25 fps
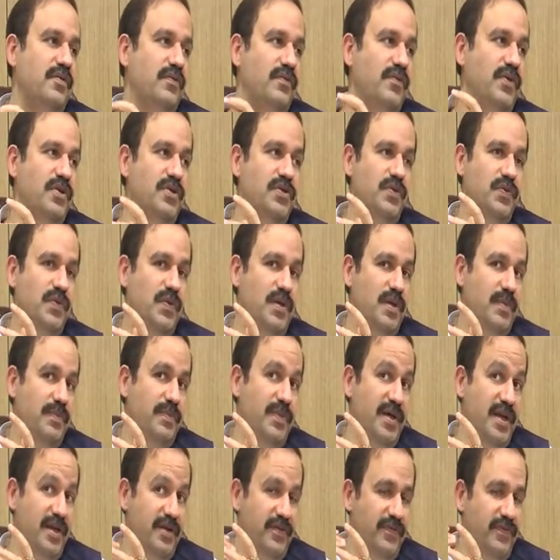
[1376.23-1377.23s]
which will
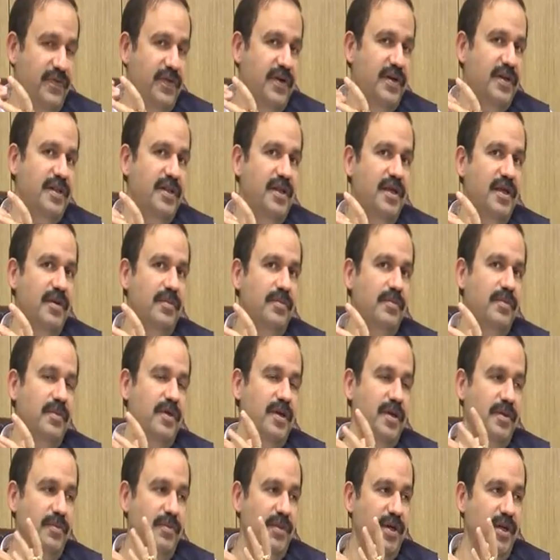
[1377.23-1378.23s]
benefit them
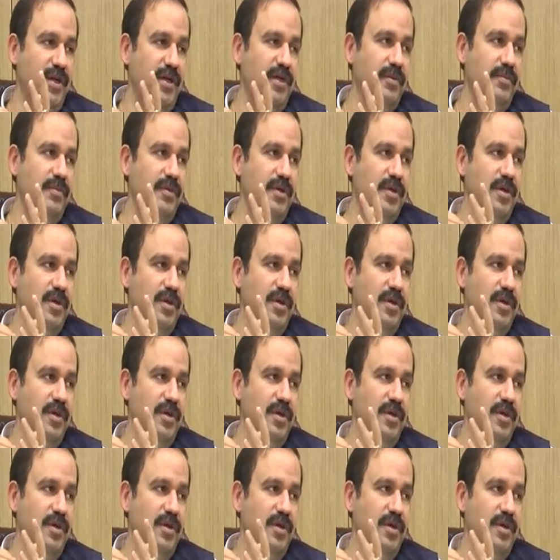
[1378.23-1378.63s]
in medium